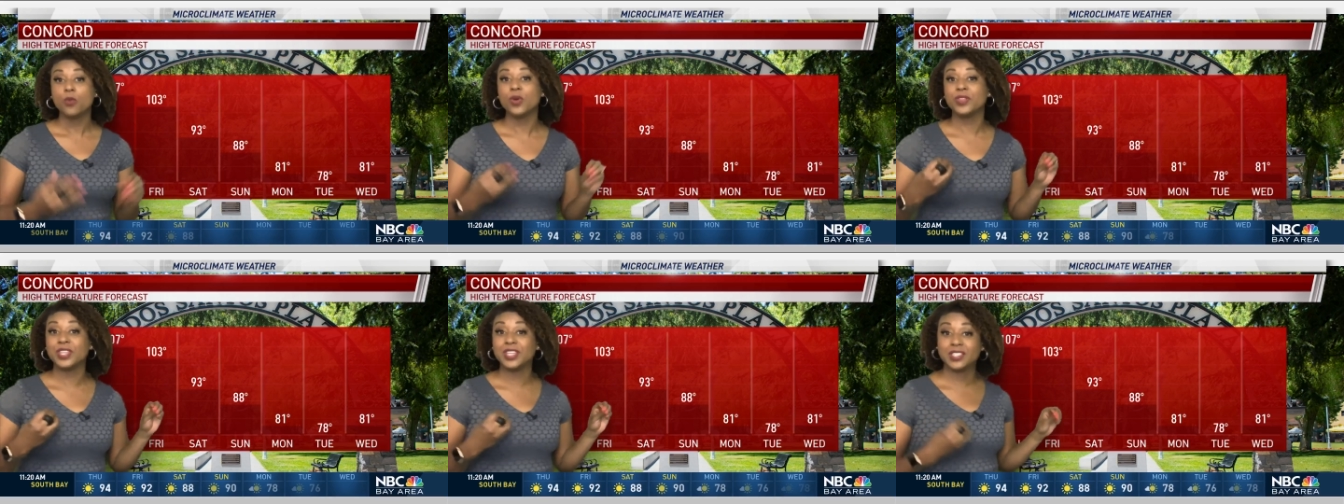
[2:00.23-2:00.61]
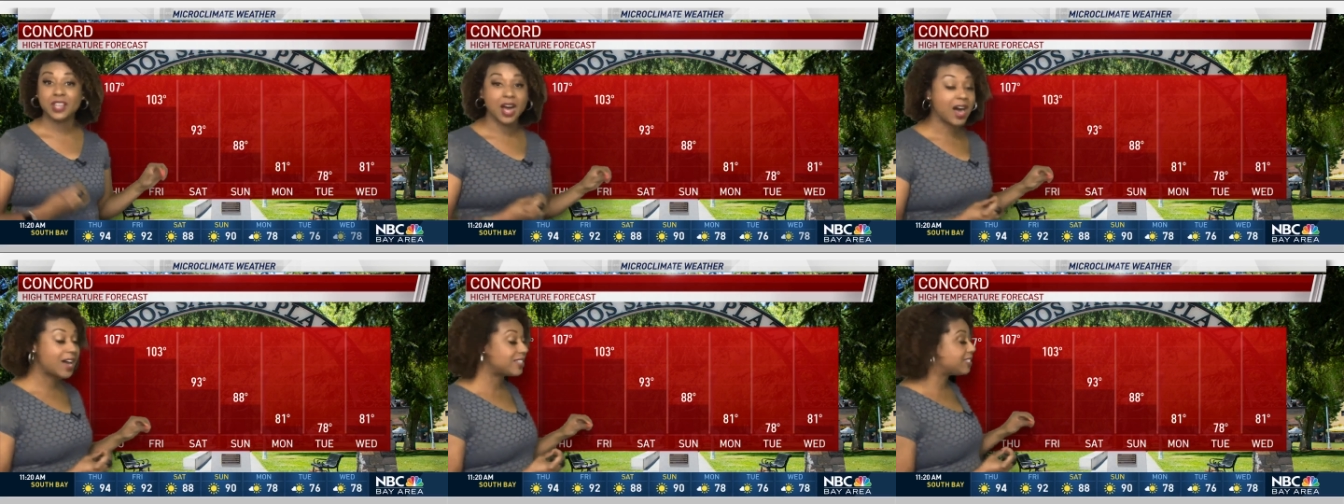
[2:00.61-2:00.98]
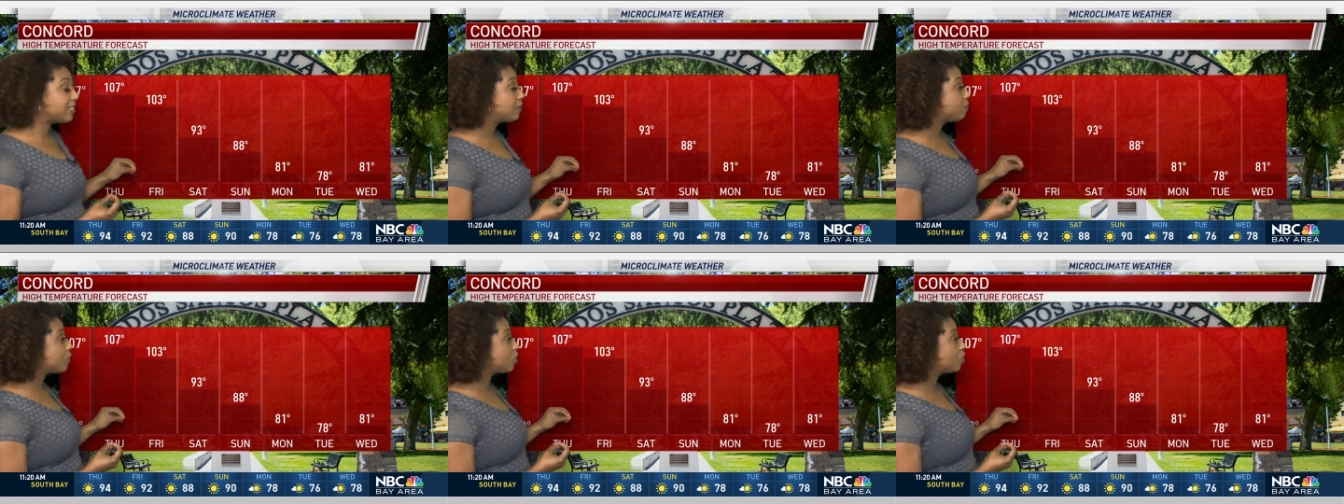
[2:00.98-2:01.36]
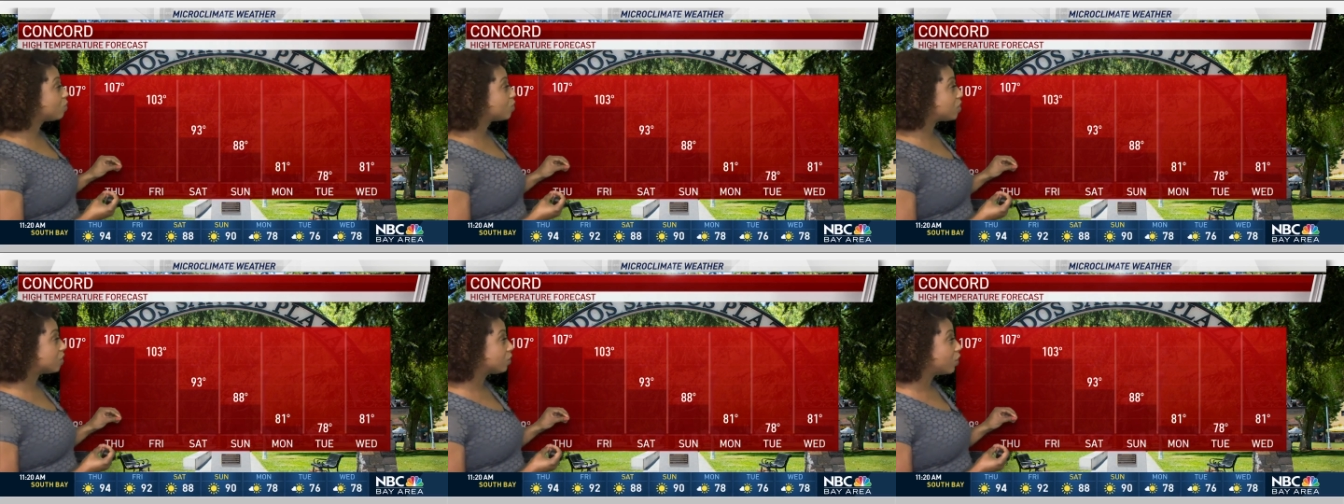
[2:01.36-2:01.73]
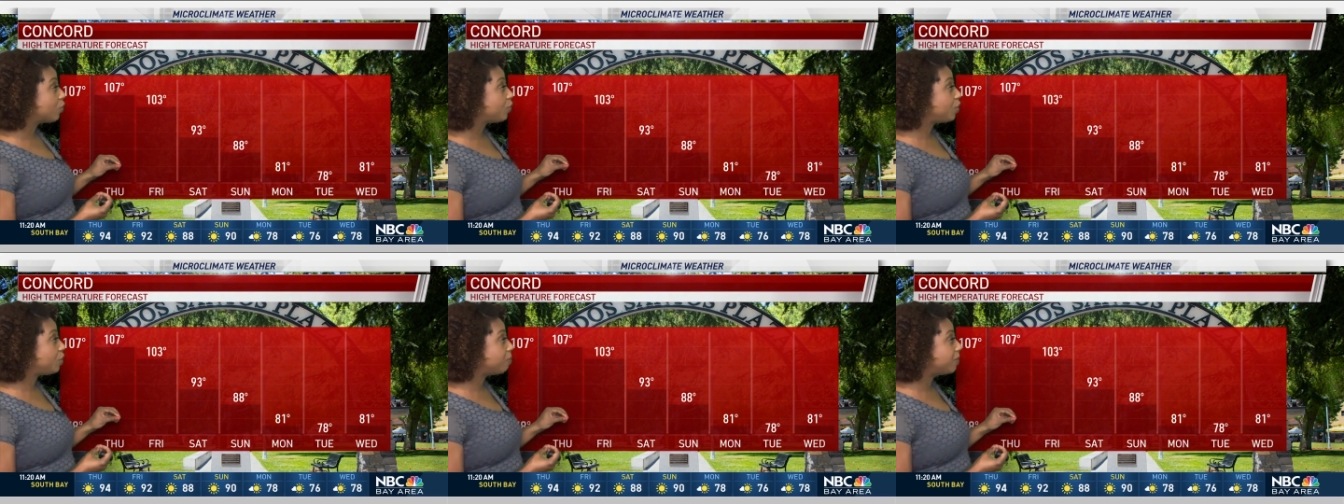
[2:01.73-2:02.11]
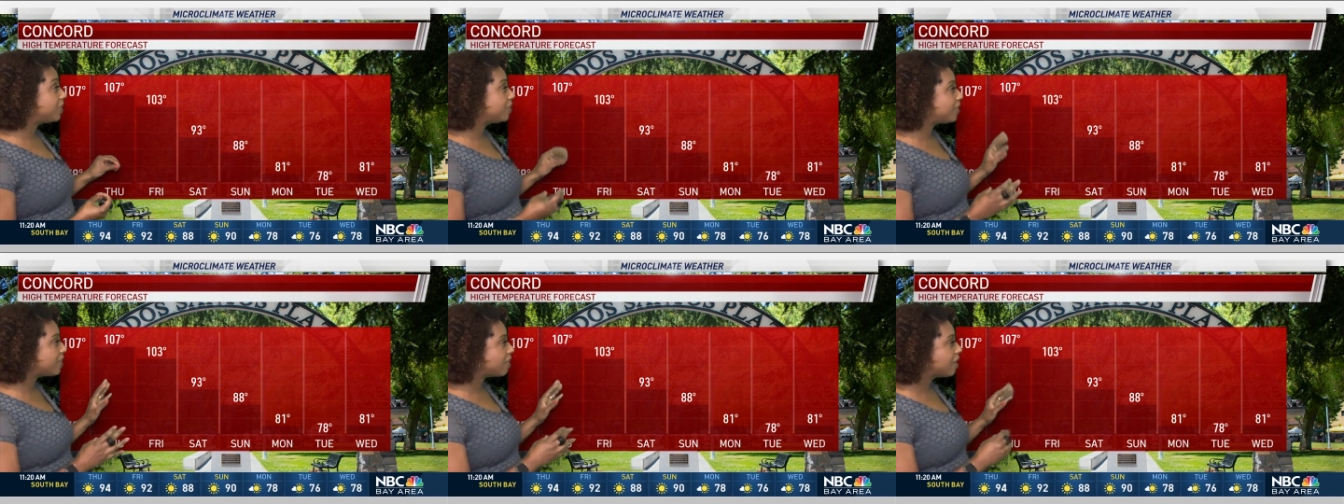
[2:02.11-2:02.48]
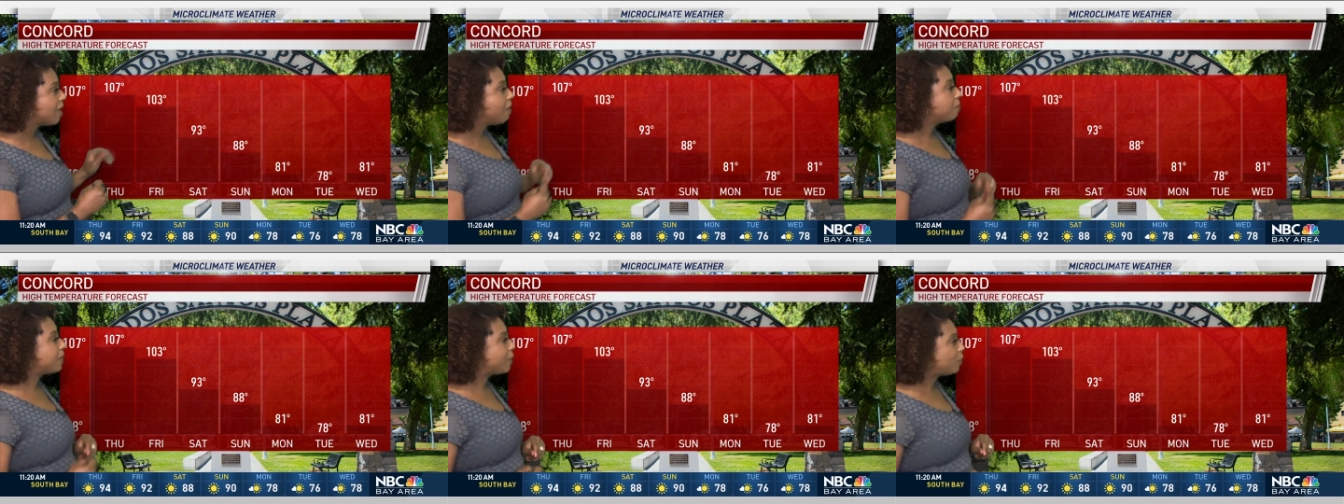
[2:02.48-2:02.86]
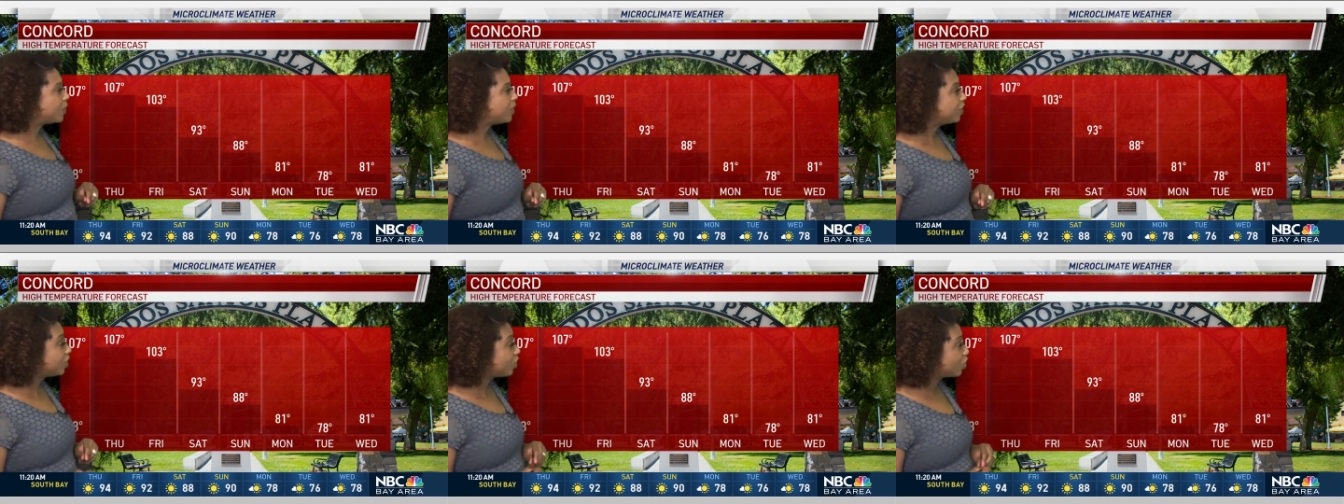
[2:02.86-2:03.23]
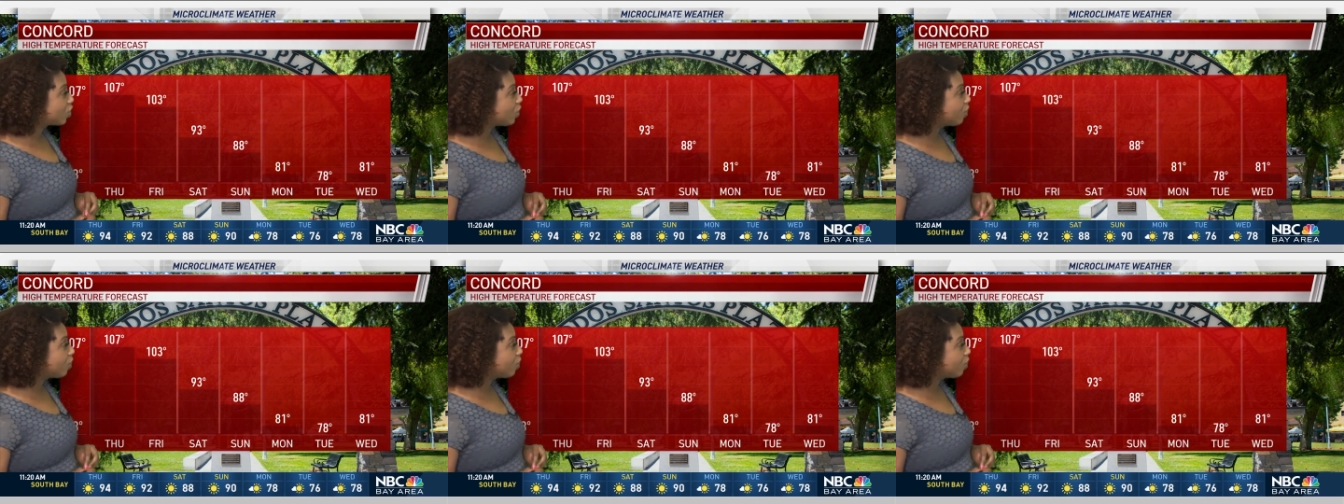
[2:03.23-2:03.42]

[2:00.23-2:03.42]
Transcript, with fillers: with these hot temperatures and low humidity. But I wanted to